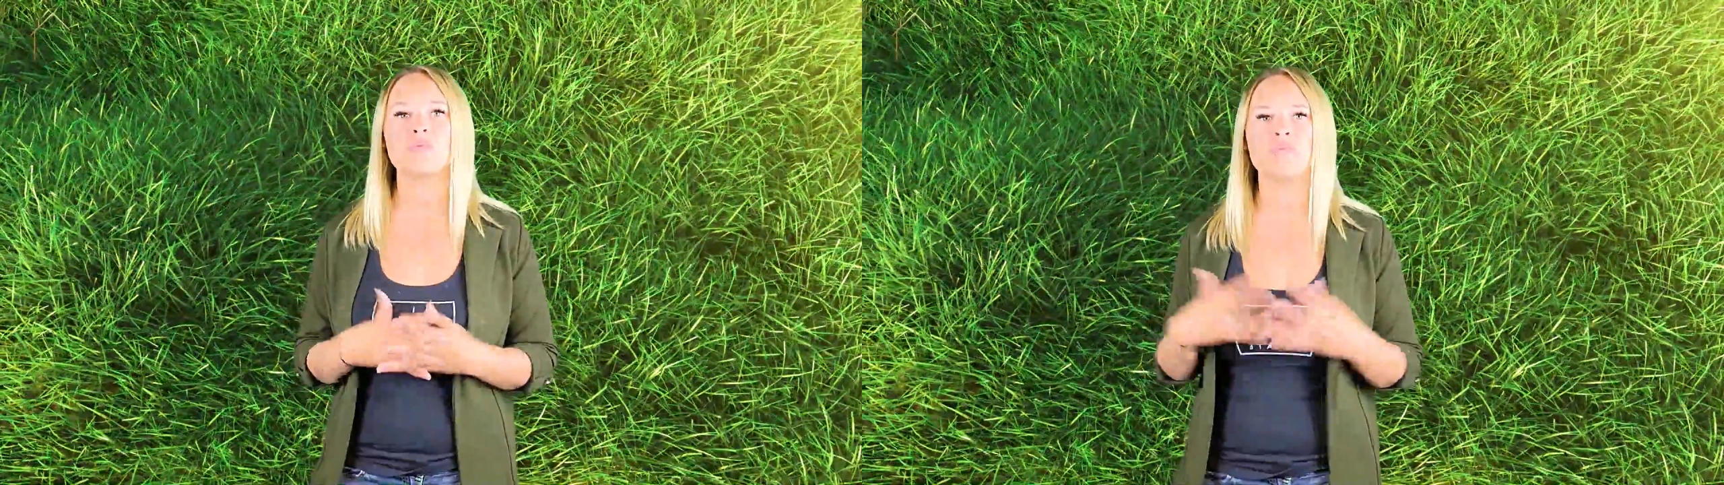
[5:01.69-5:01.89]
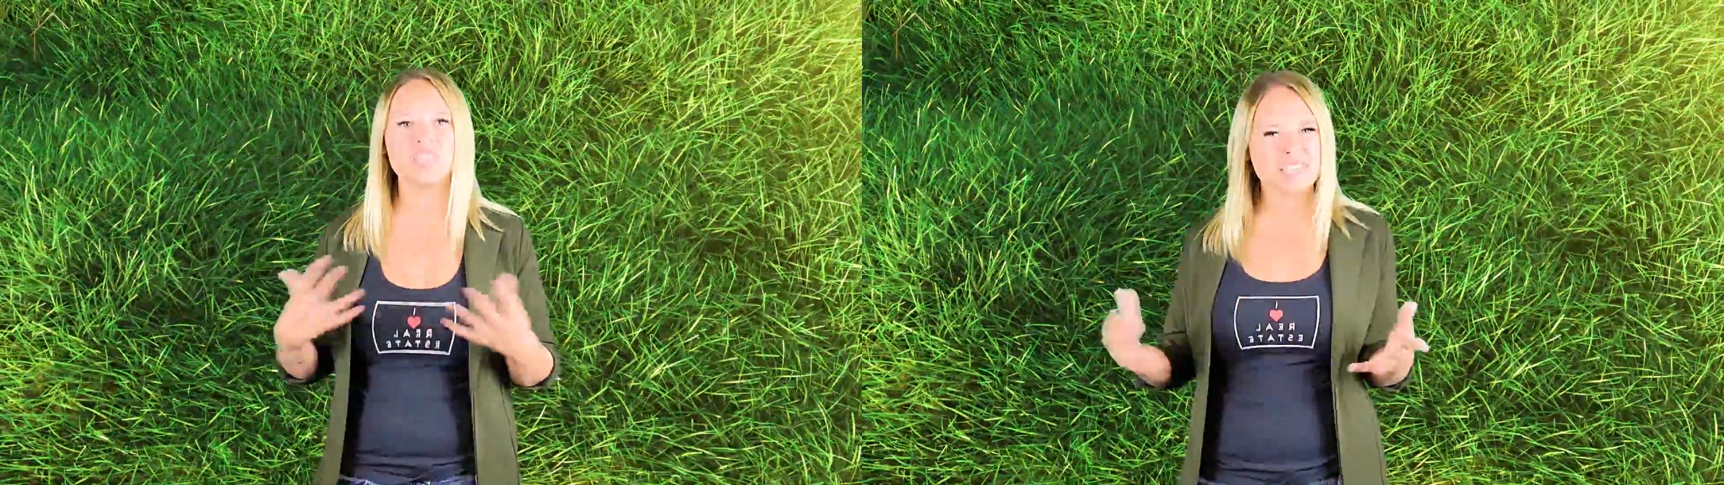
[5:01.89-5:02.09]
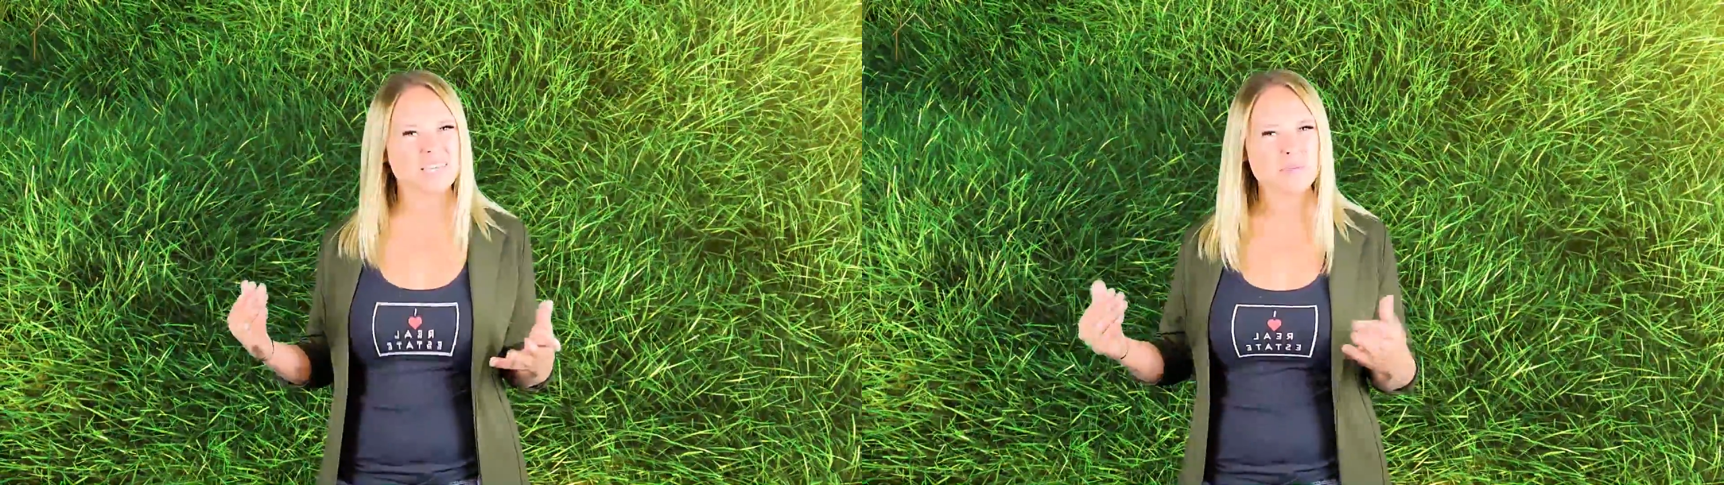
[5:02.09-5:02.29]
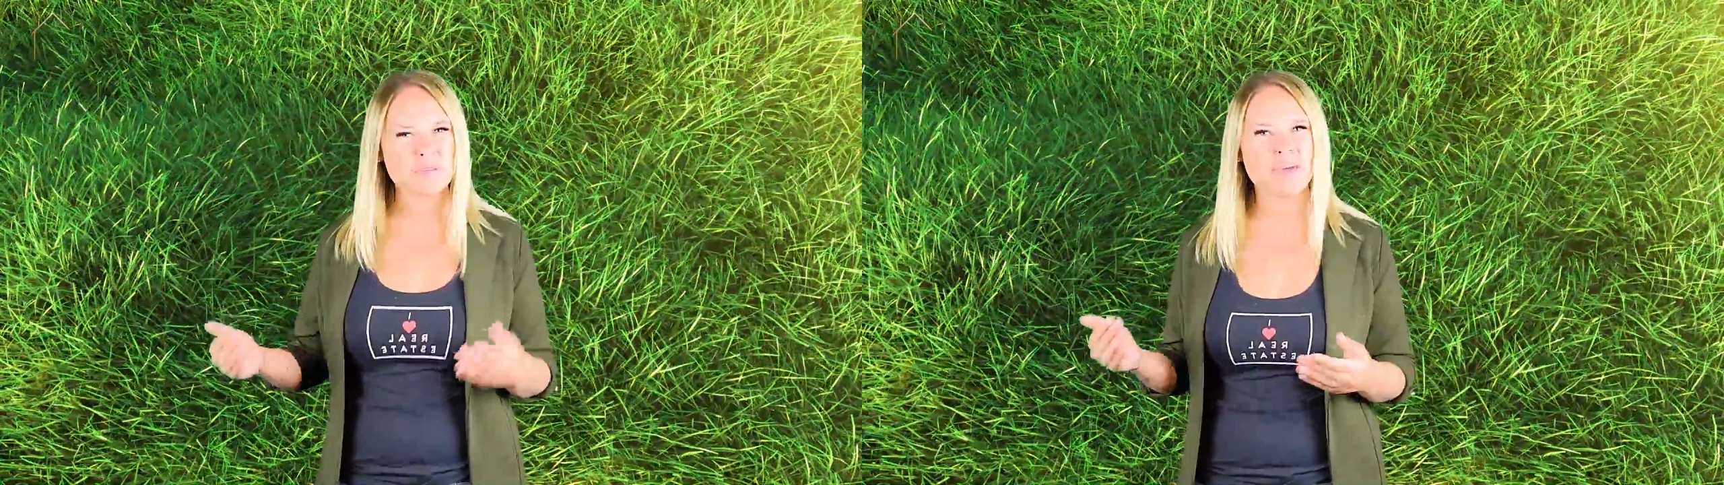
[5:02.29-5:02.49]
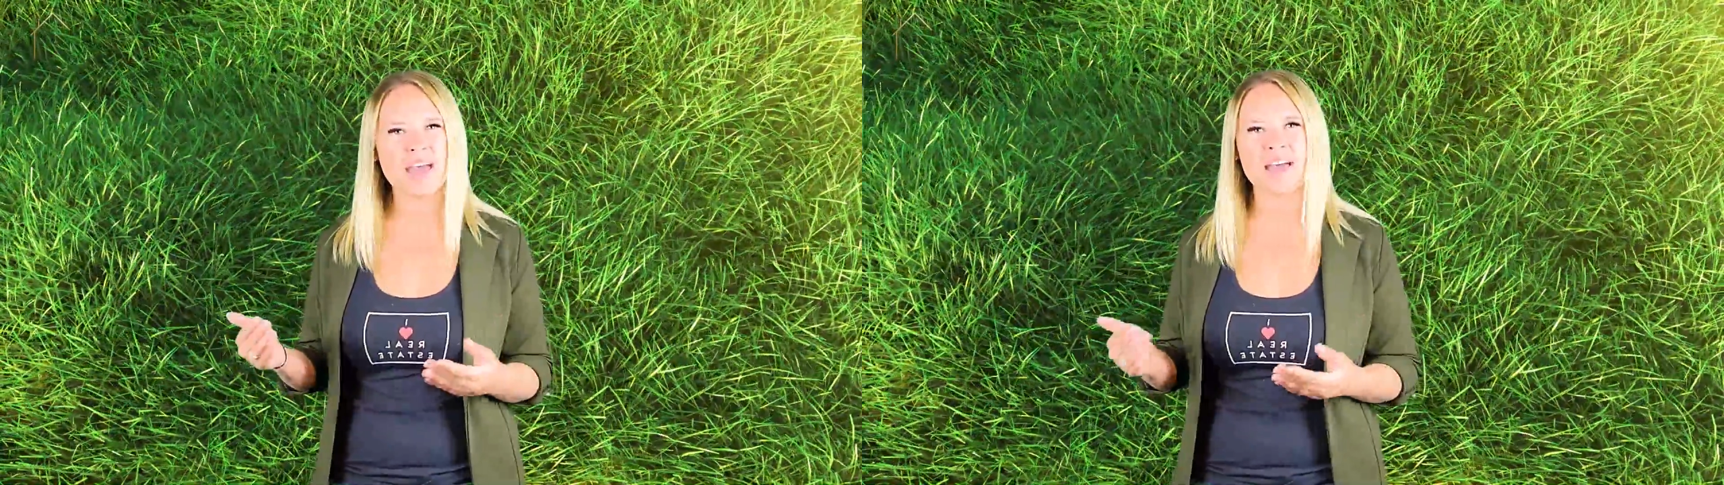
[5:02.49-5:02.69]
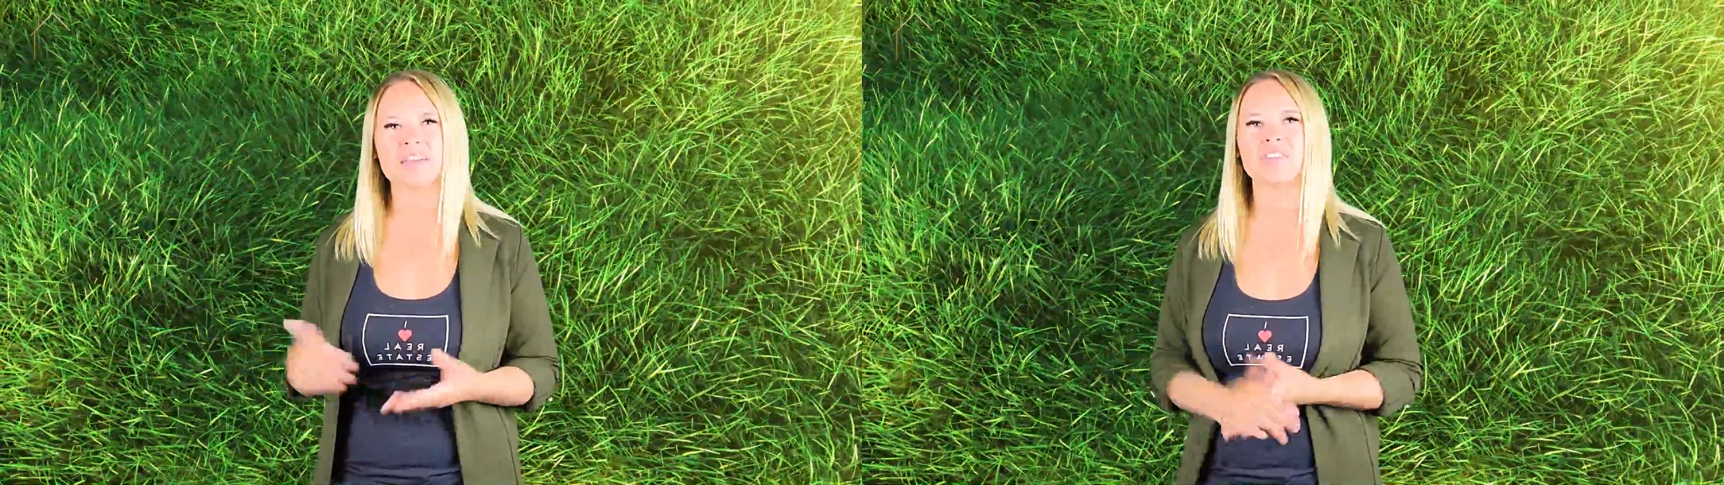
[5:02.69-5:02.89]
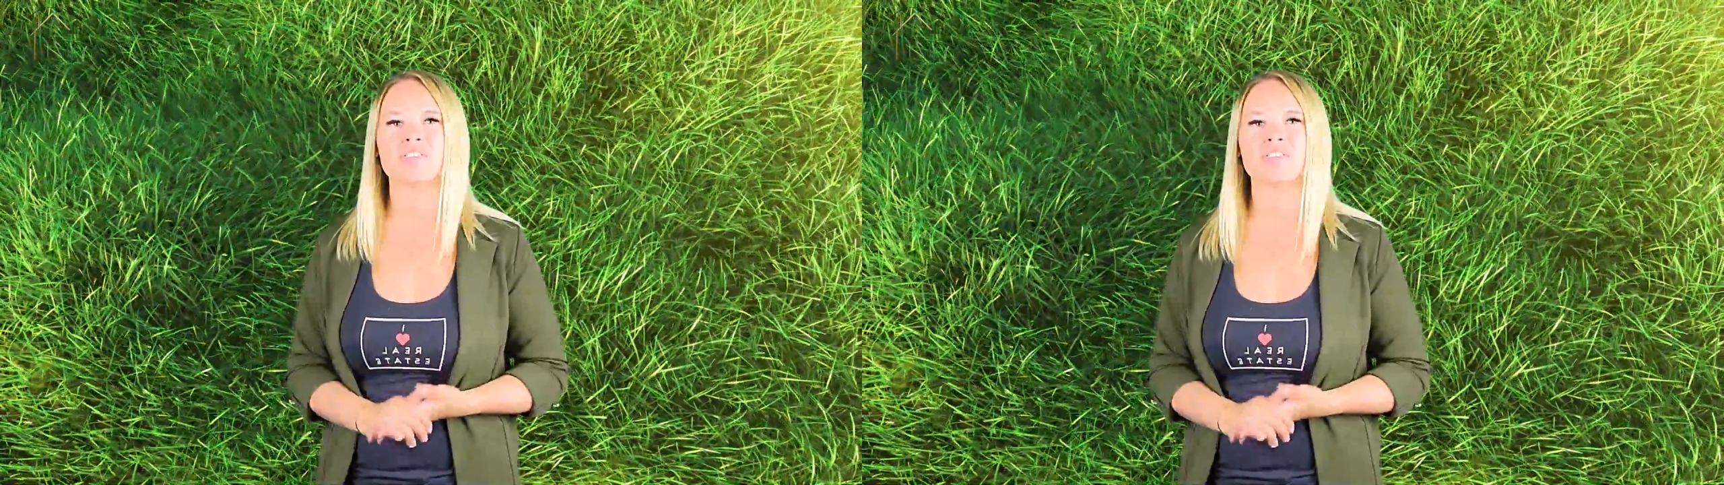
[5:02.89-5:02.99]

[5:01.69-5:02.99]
wind can be bad,